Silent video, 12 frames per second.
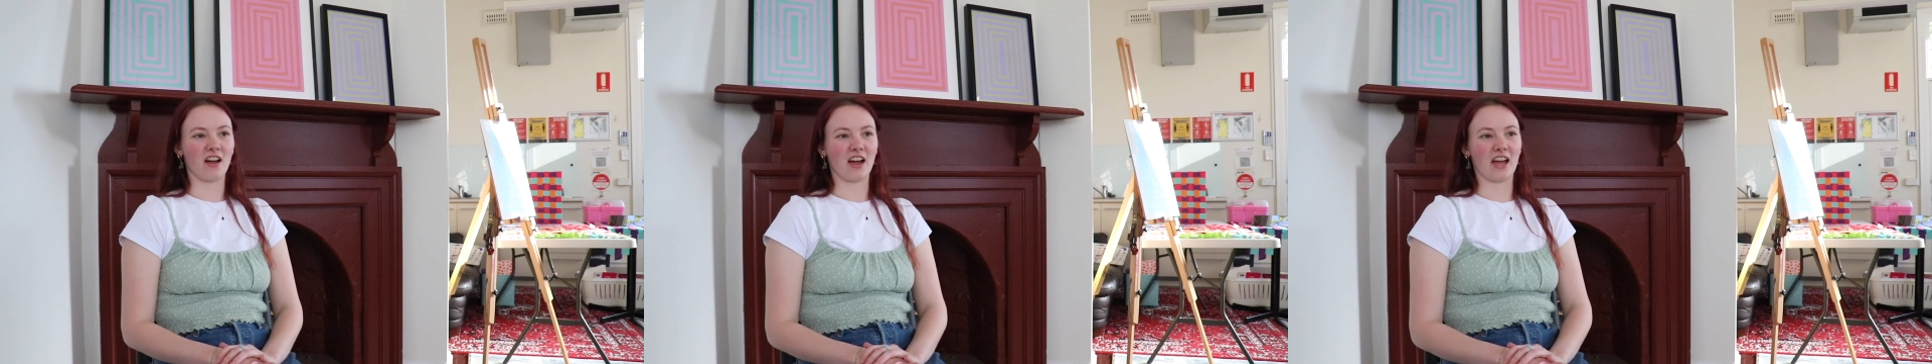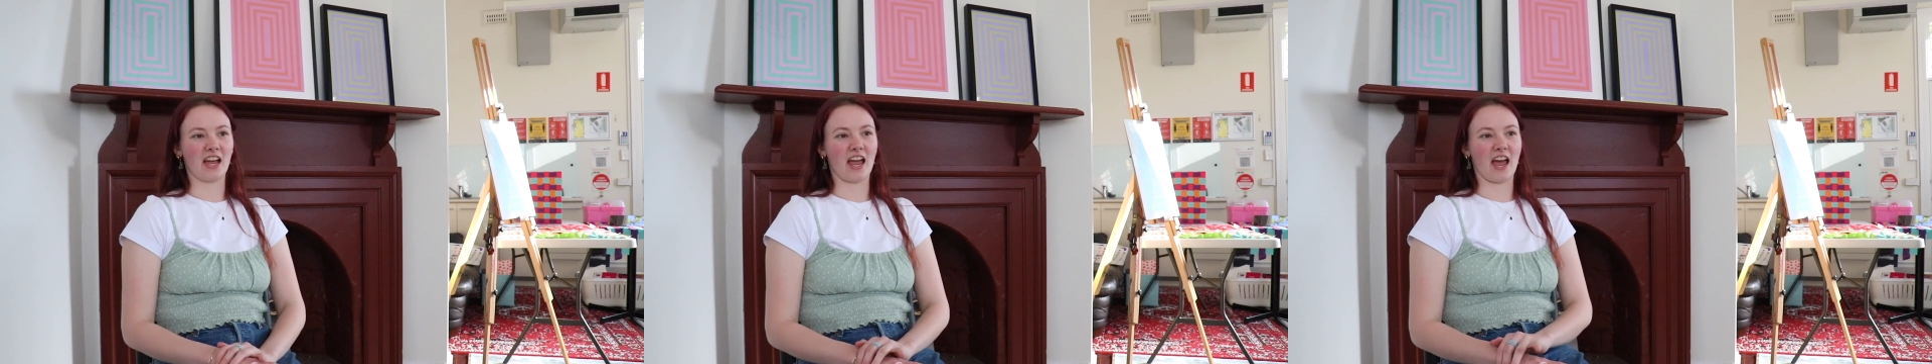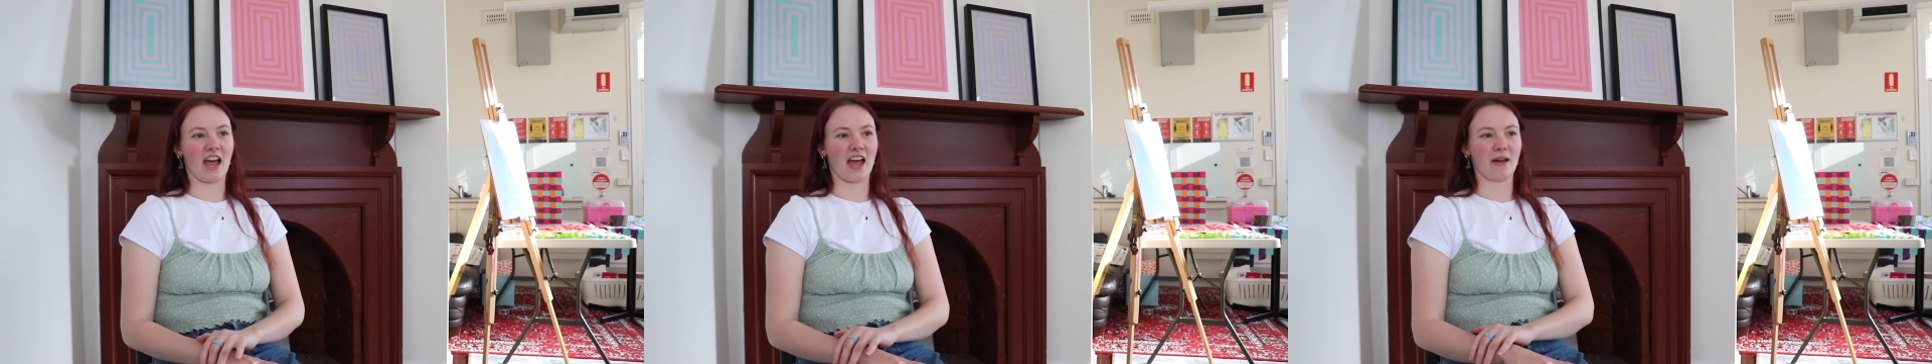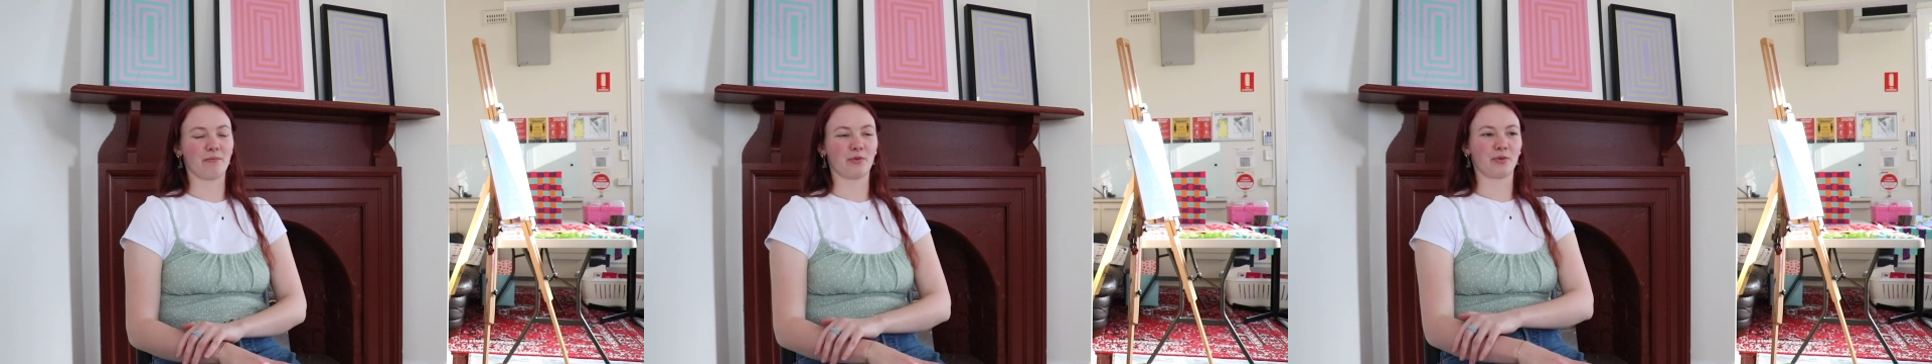I
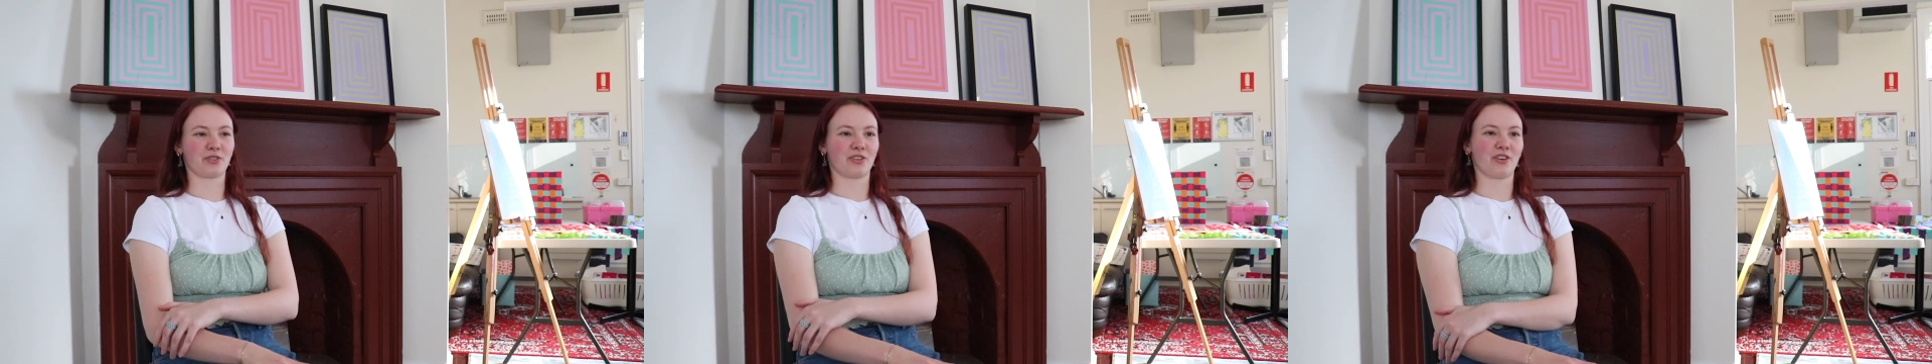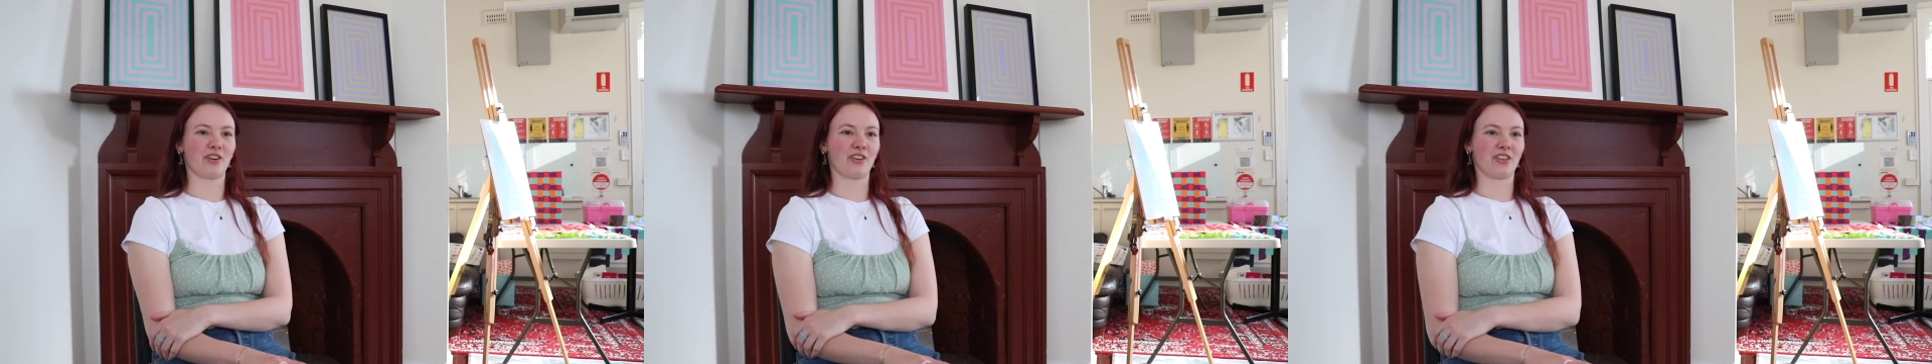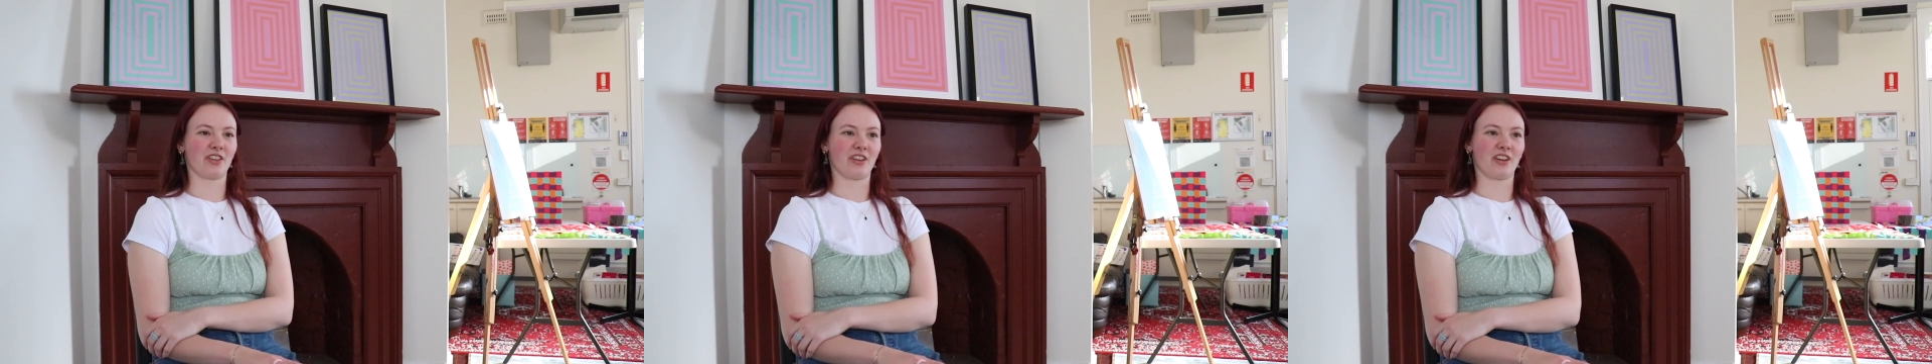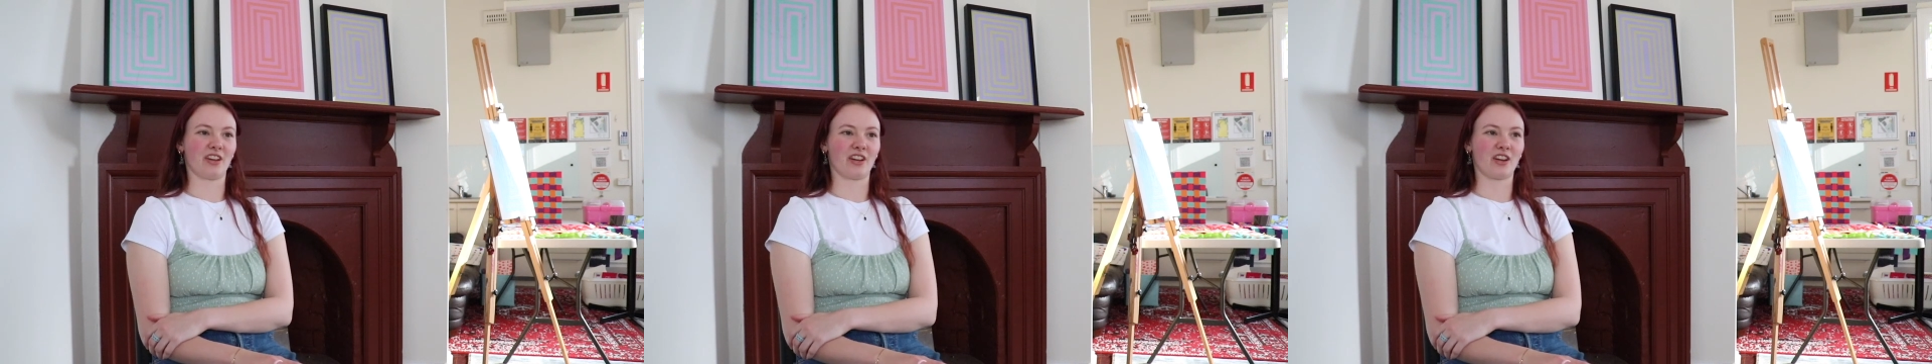am also
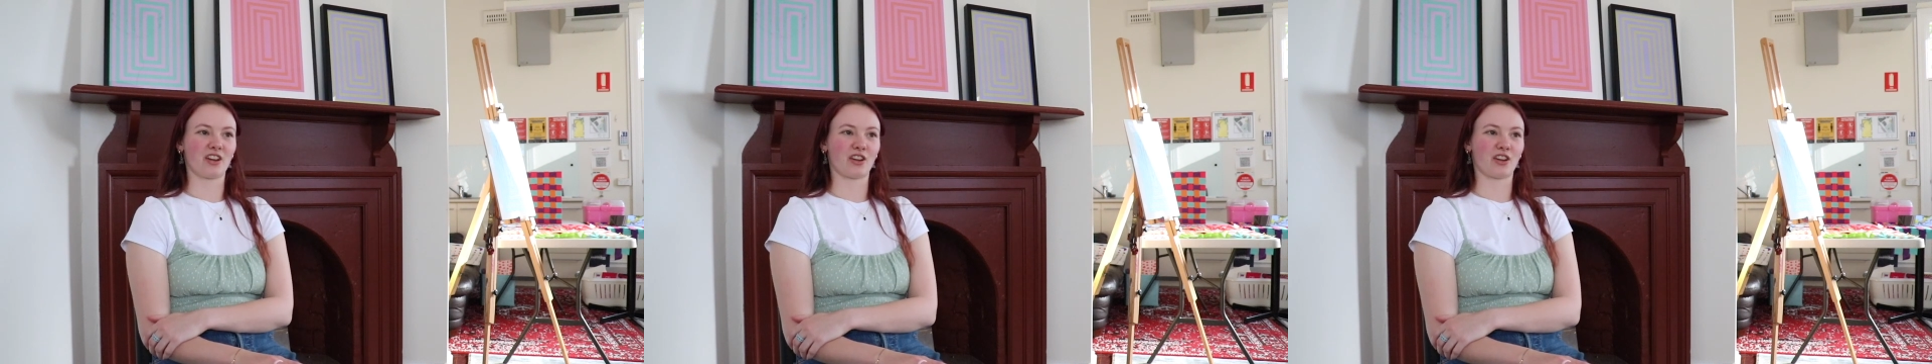the